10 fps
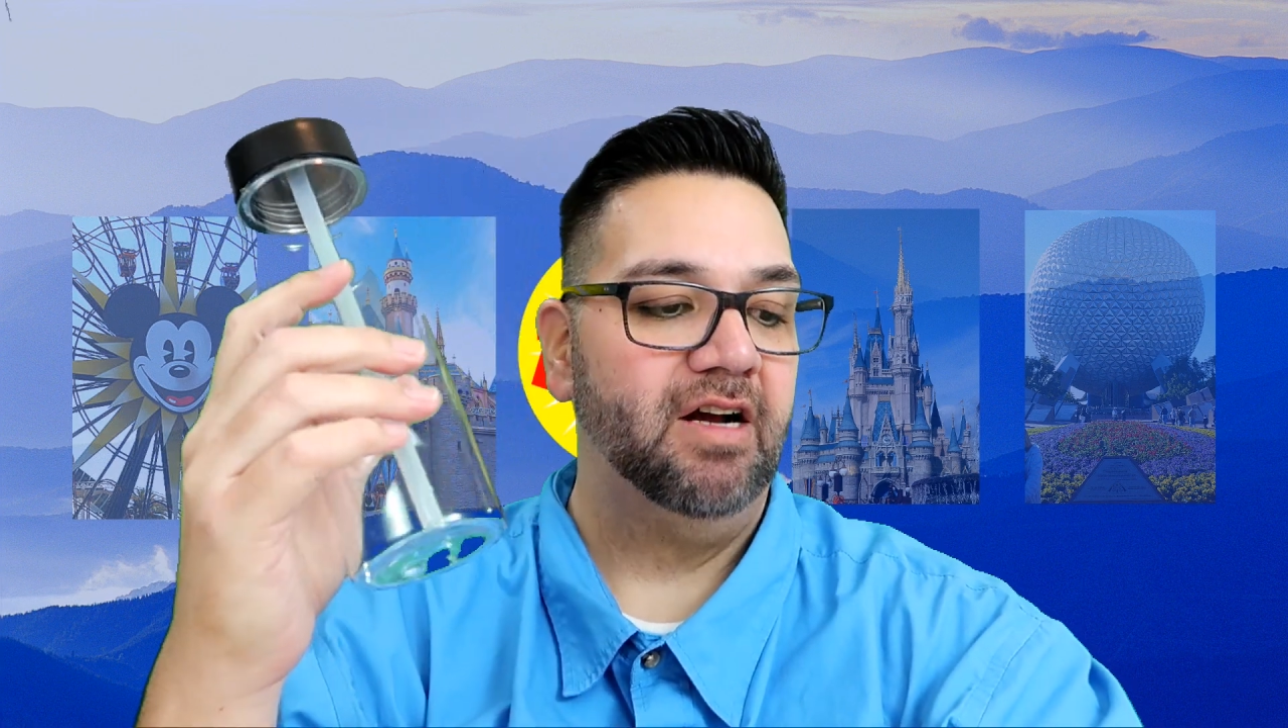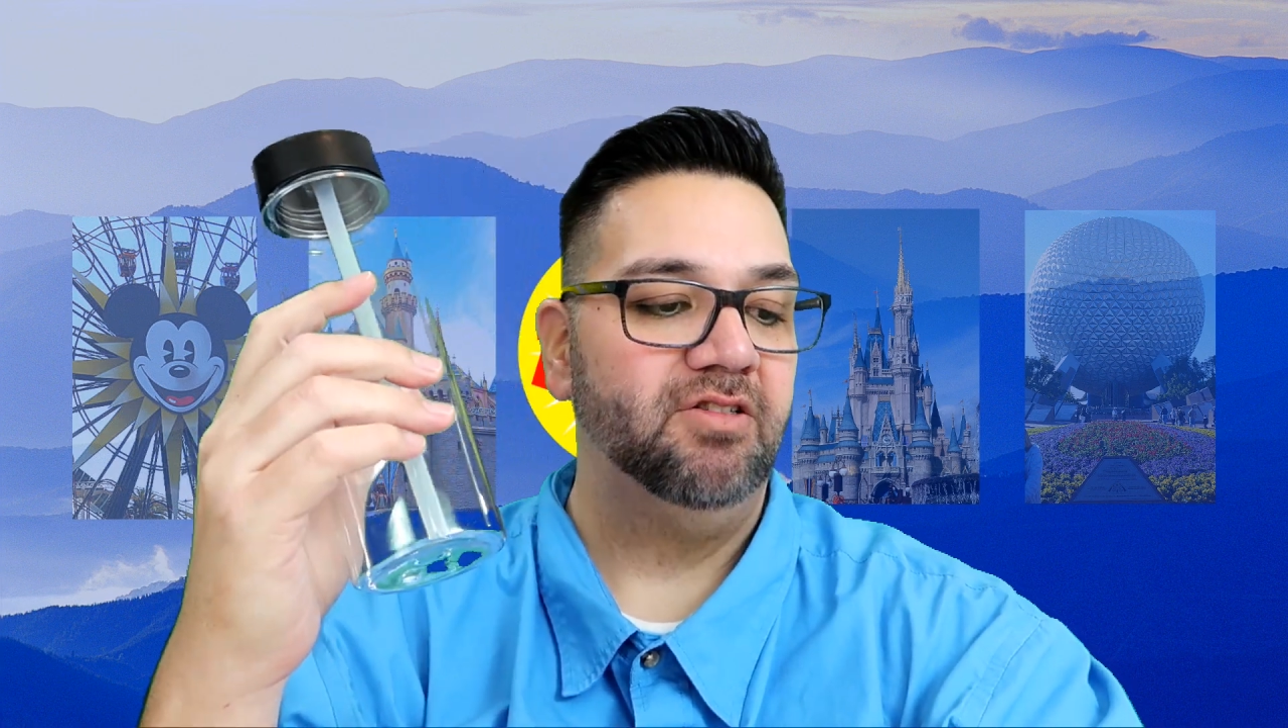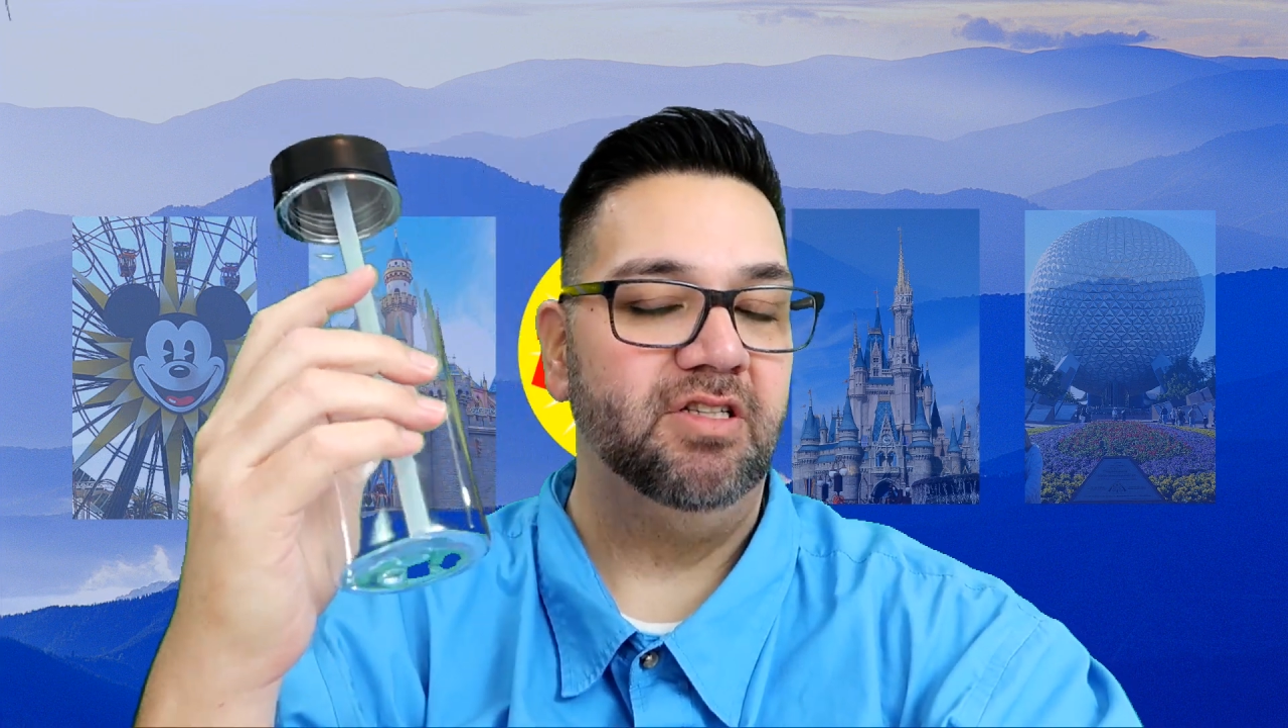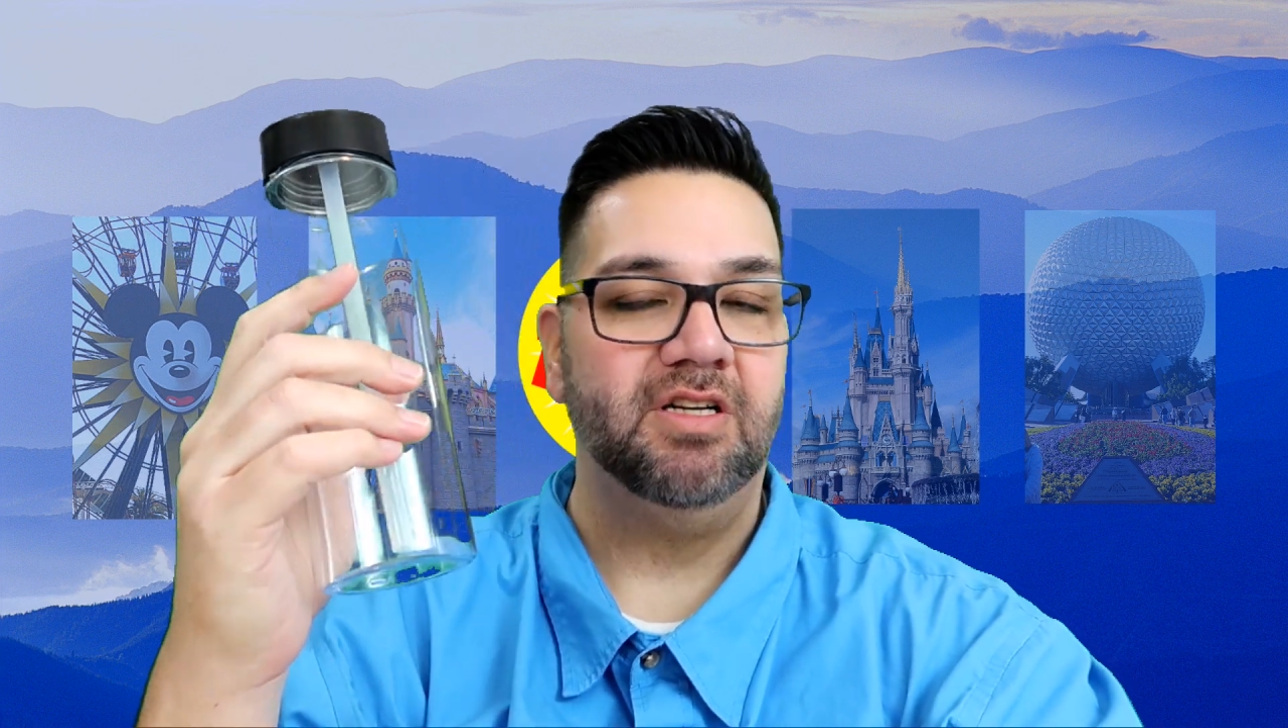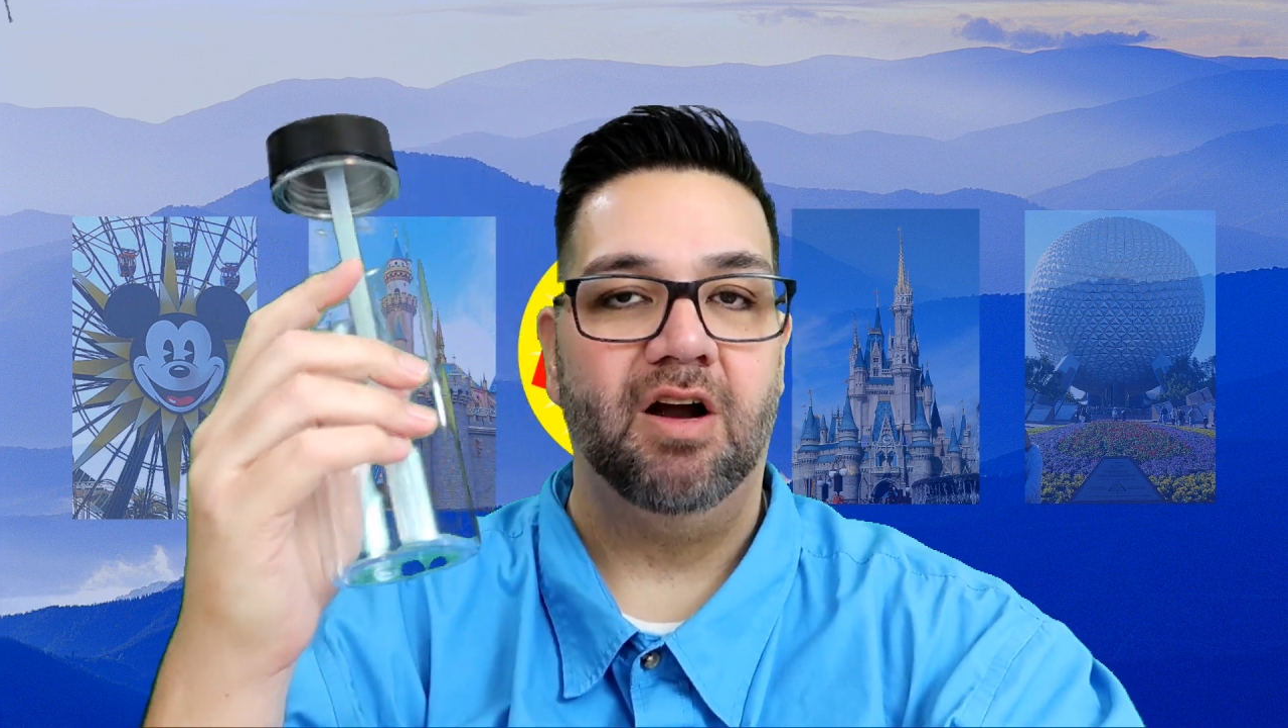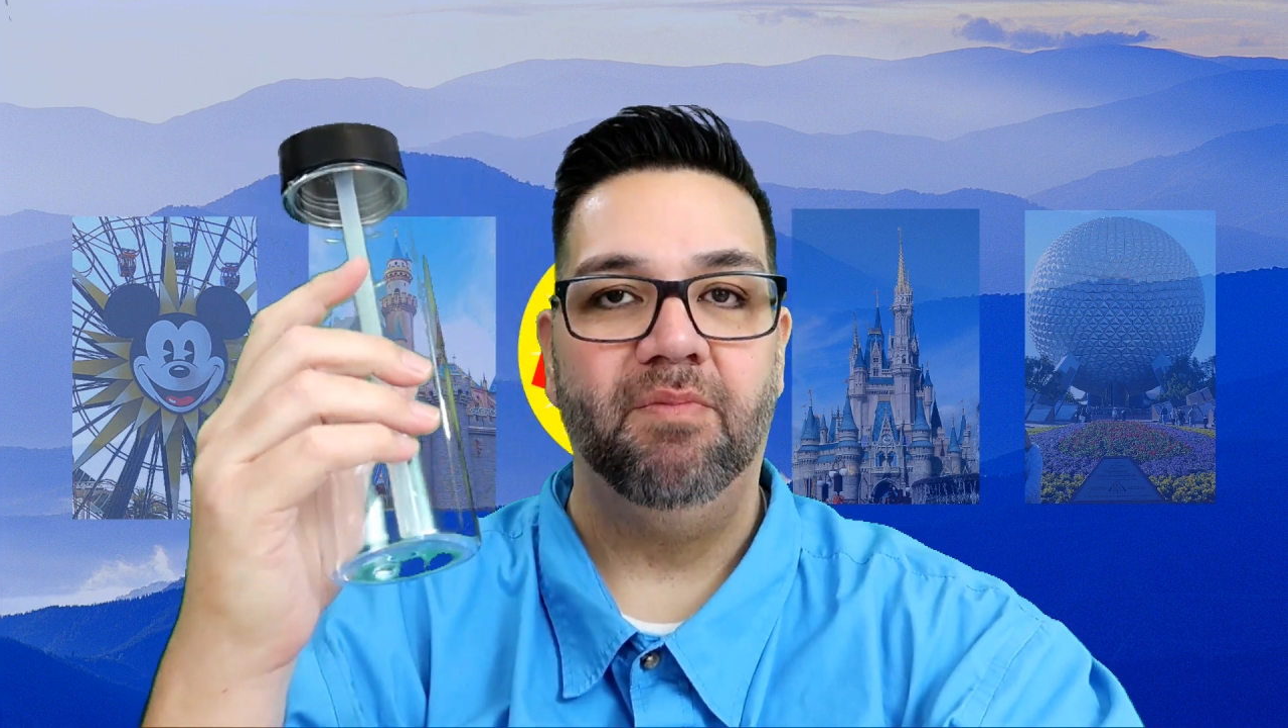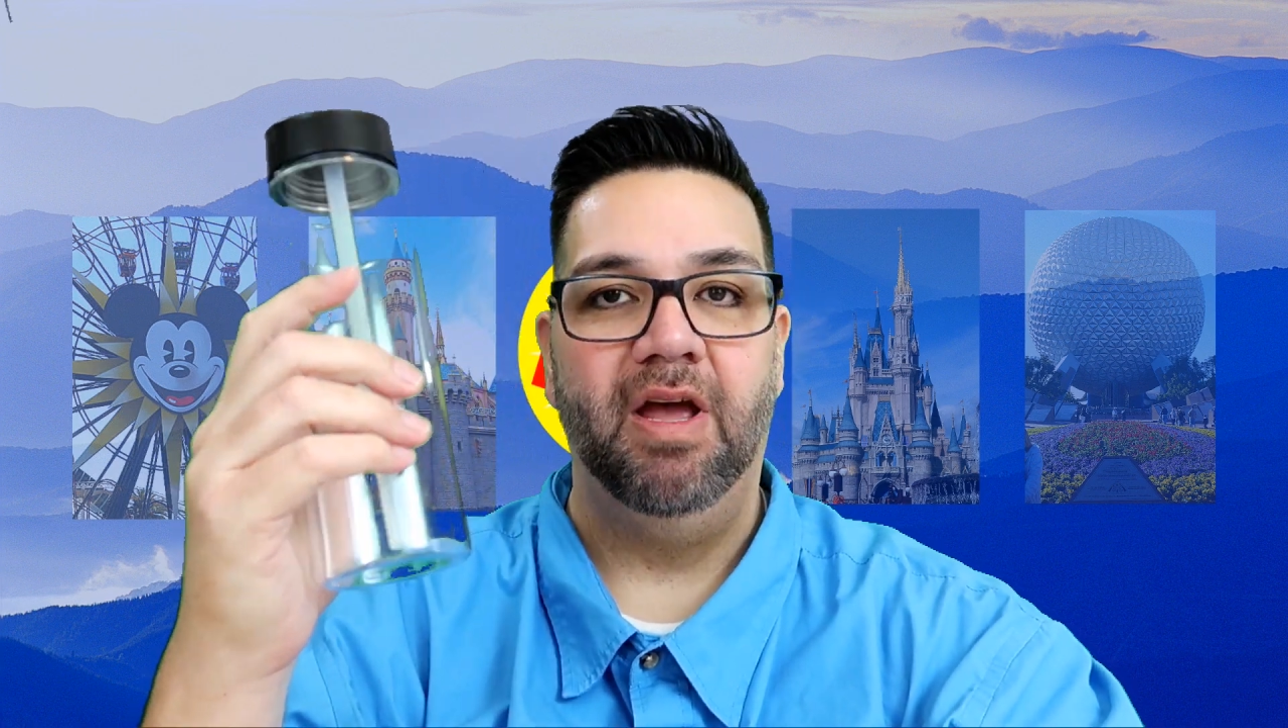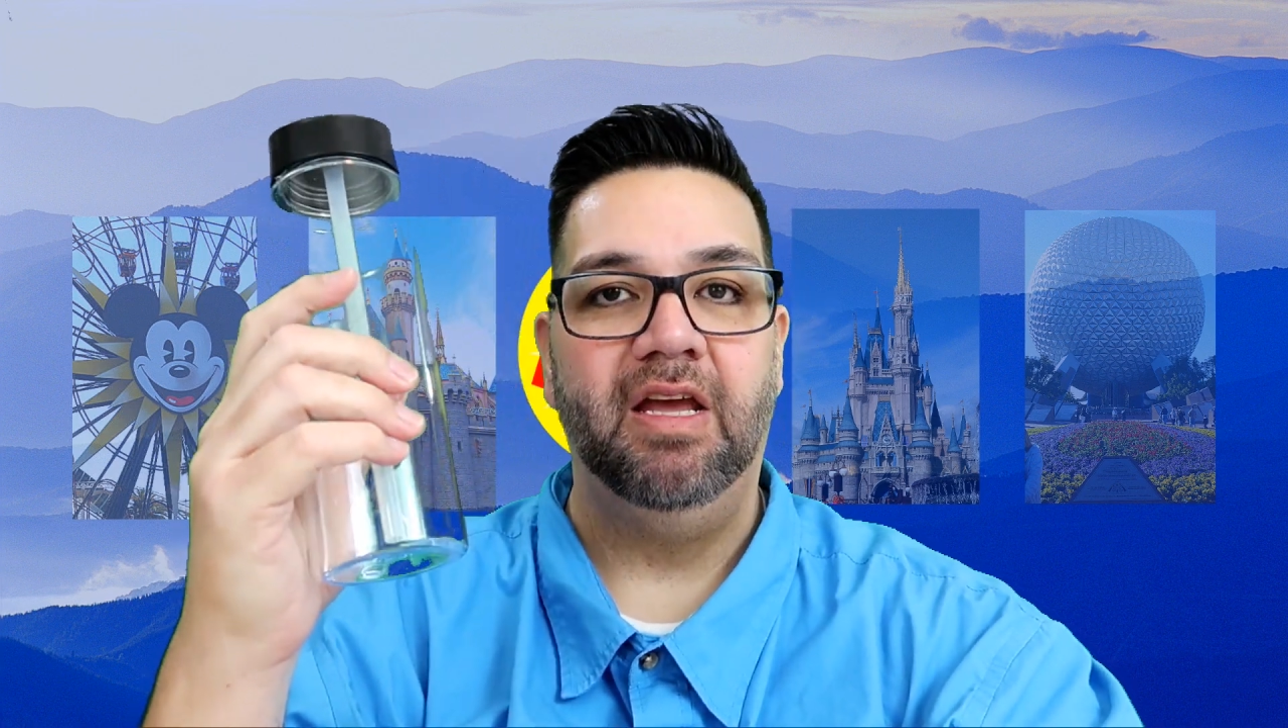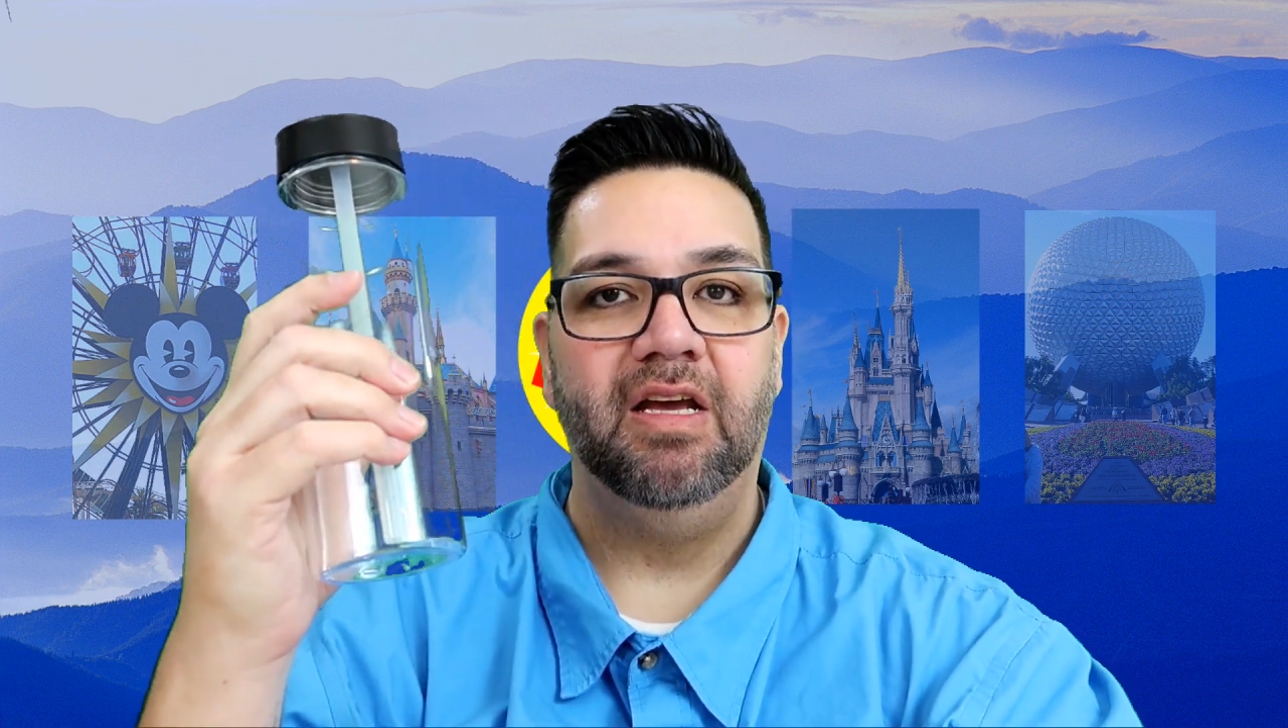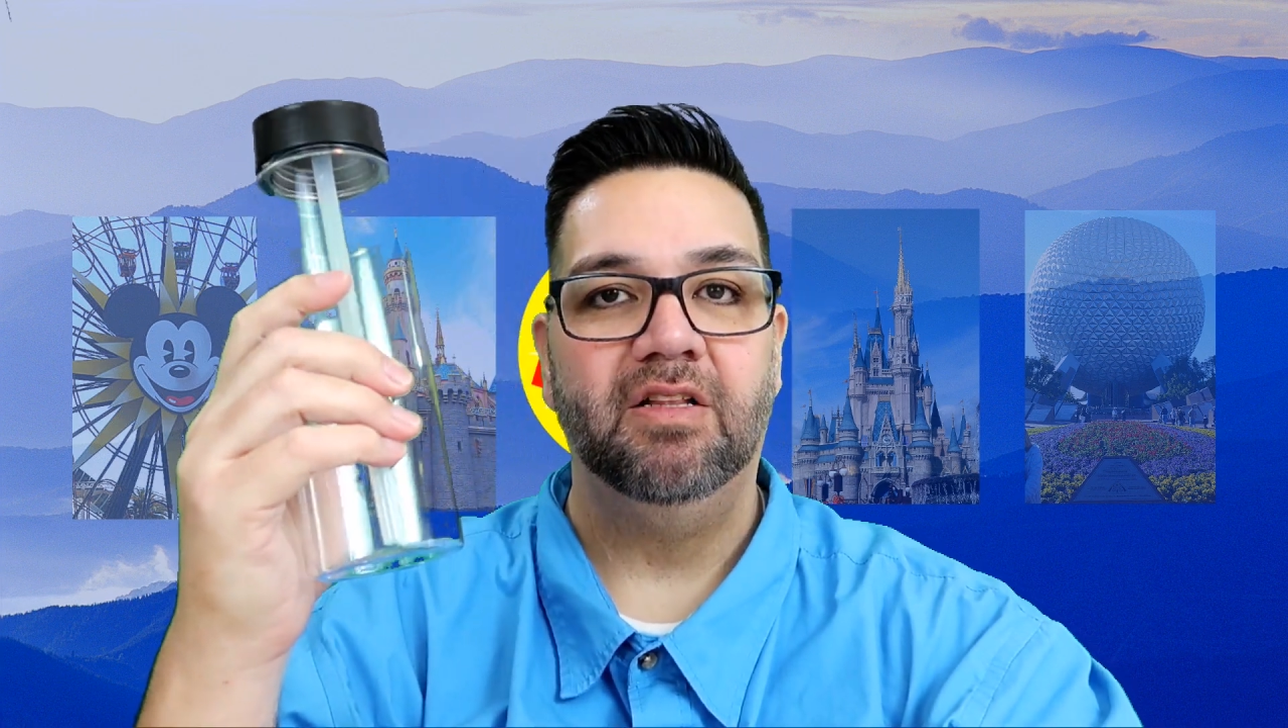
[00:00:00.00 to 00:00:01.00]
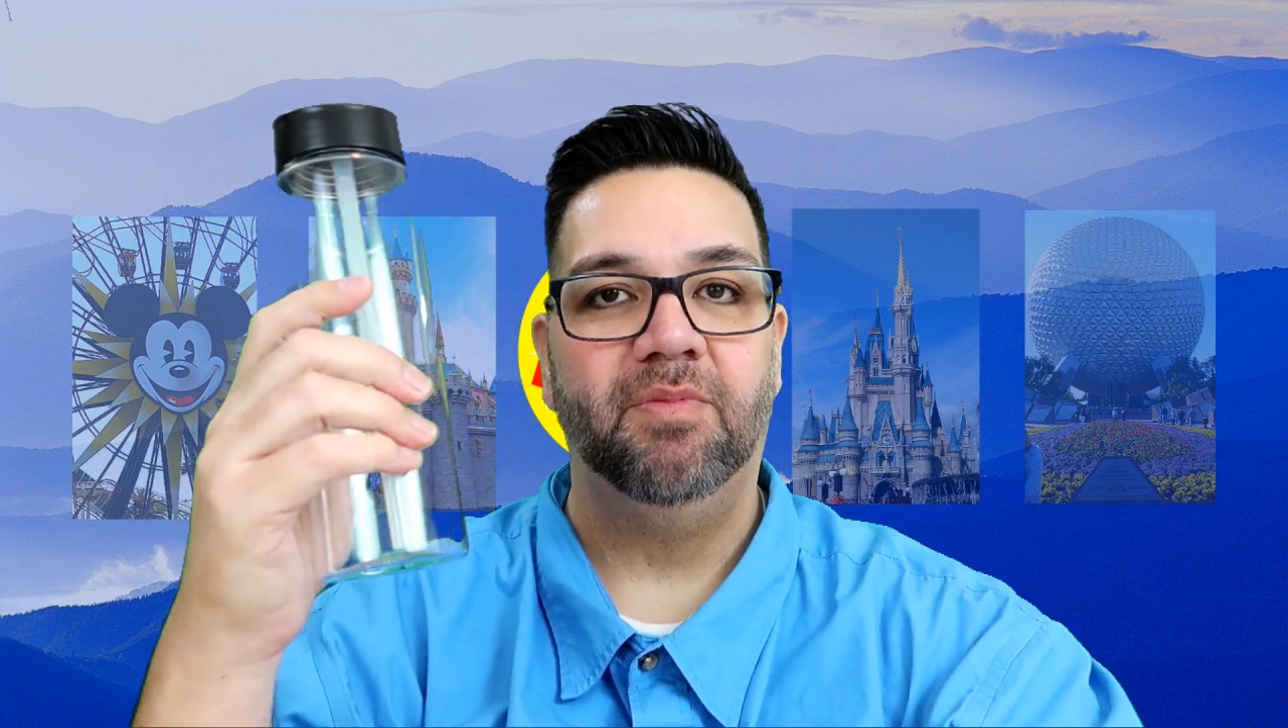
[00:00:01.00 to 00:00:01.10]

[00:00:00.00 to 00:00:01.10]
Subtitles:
actually start making